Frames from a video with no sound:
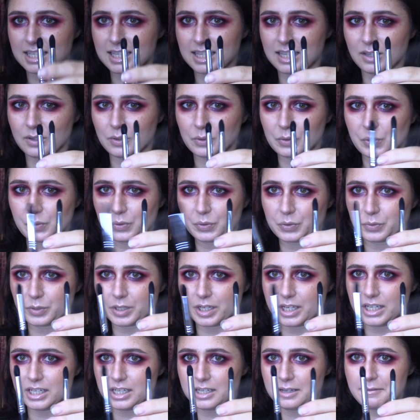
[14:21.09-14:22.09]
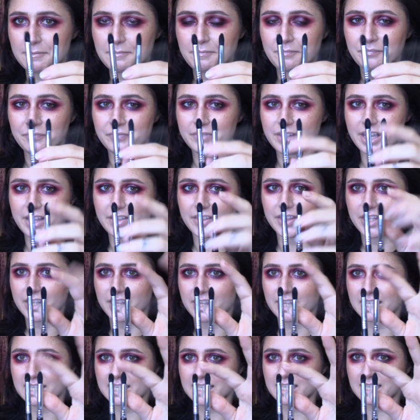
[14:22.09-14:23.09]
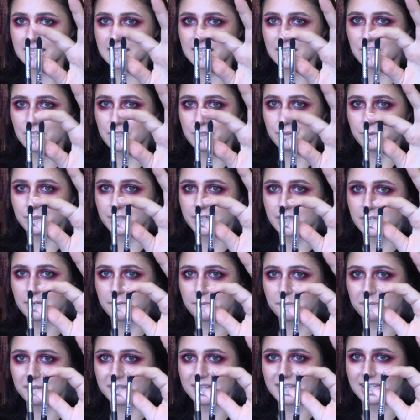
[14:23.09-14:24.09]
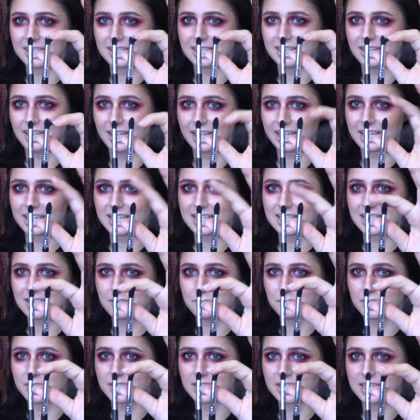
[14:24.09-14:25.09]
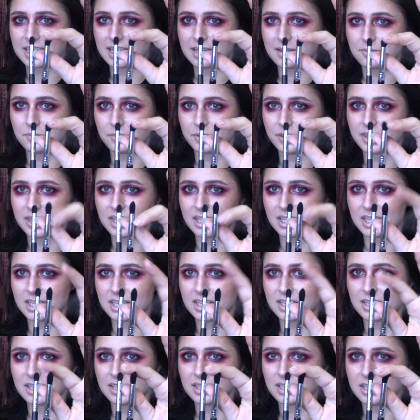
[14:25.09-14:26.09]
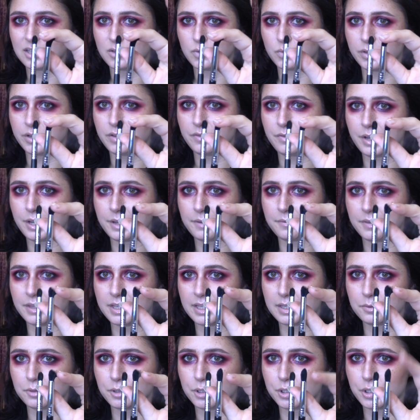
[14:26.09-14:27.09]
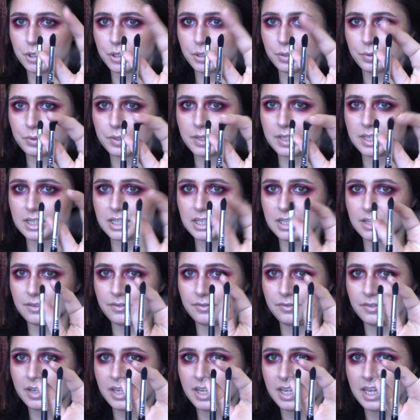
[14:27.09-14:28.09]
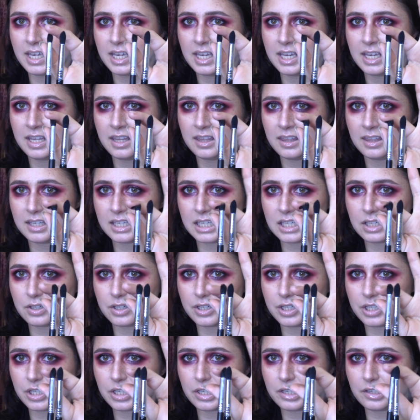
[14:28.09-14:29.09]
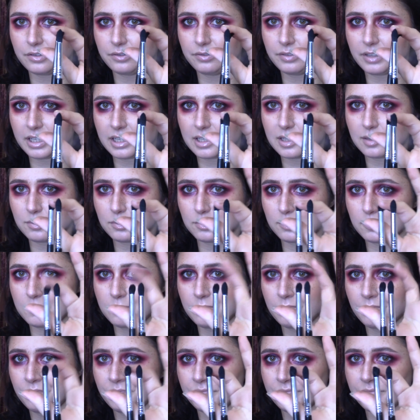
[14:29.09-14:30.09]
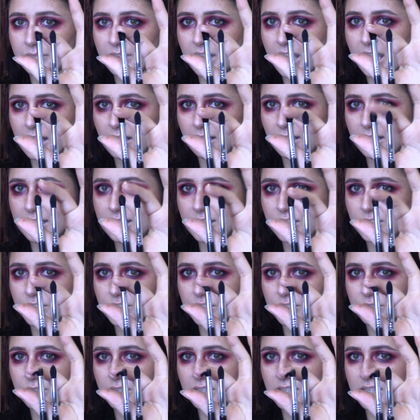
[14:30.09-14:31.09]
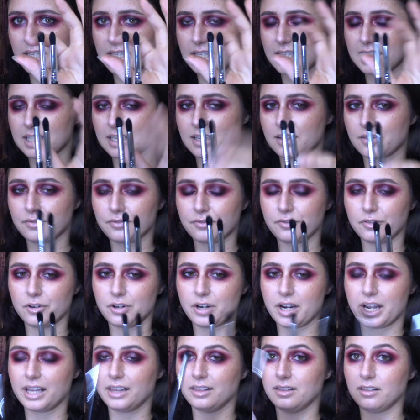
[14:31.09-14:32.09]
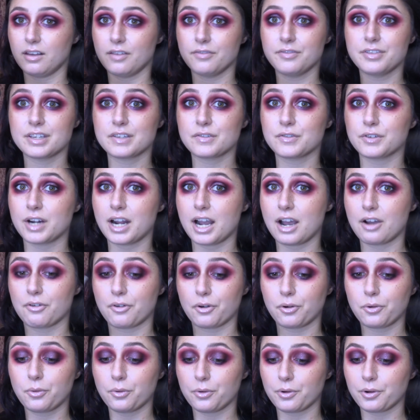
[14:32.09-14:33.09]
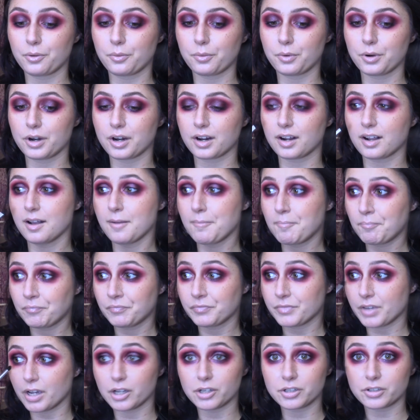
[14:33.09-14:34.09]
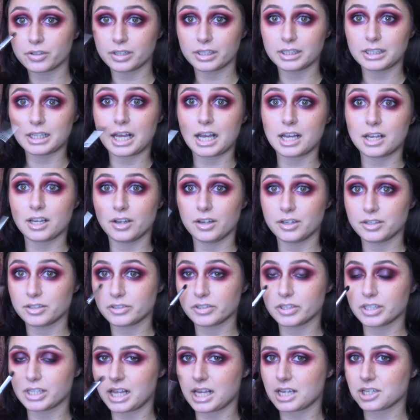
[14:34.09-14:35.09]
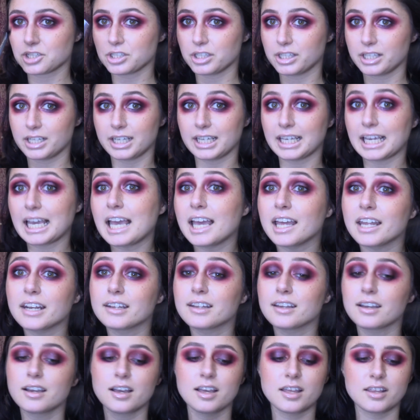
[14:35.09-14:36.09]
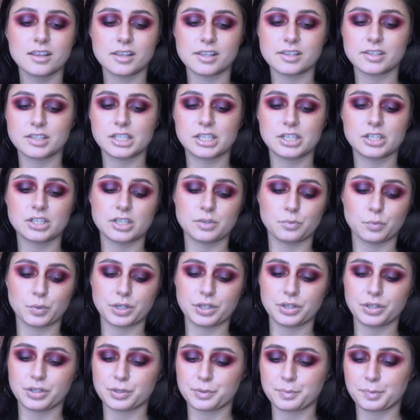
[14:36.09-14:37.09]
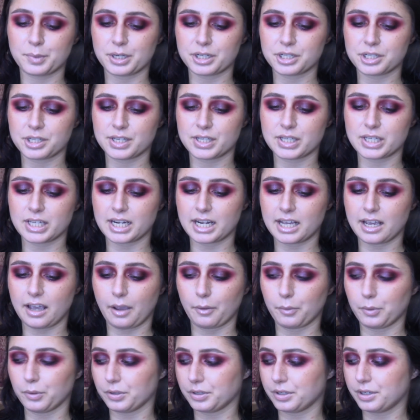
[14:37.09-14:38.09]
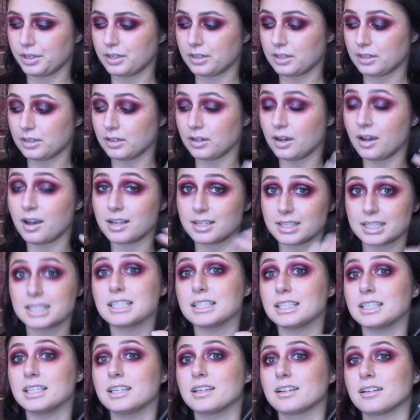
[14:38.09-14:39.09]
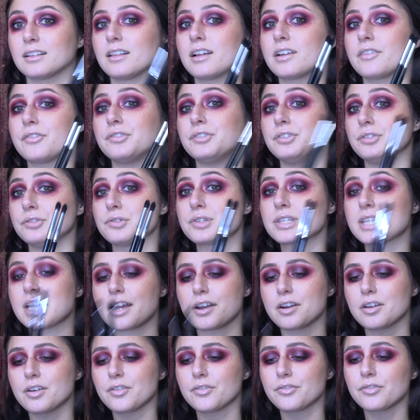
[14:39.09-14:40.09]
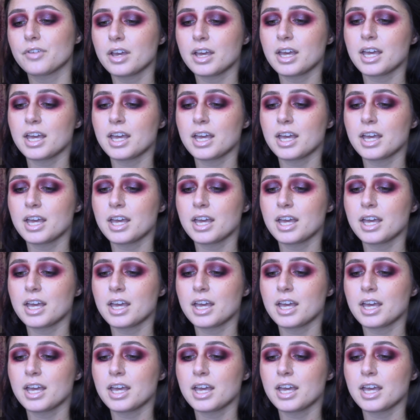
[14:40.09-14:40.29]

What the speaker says: the old one and then this is the new one. But like I said with the E25, this one is so stiff. This one is so flexible. I like to do this I love this for outer corner work, under the lash line again. This is just one of those brushes that I will constantly get a lot of use out of.